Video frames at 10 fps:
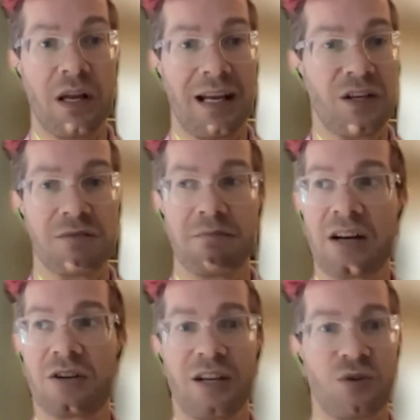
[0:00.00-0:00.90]
It doesn't
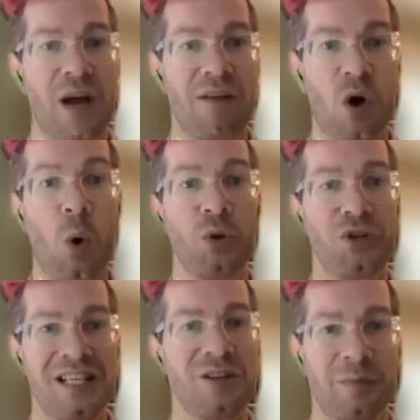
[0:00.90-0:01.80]
matter that you have all the
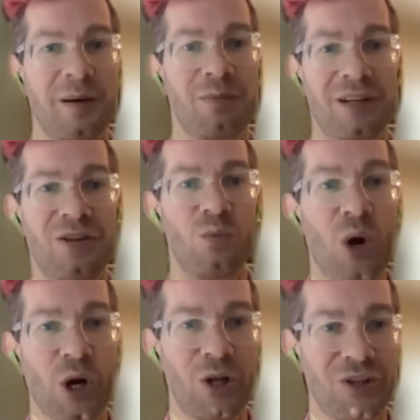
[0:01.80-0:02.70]
senior people in the
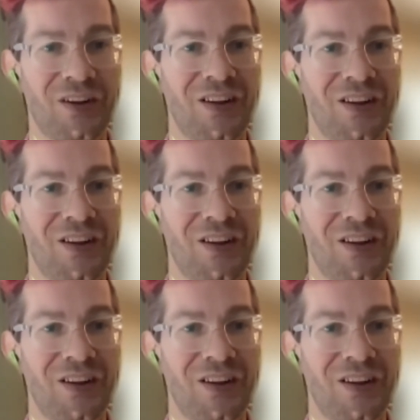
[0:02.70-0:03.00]
world.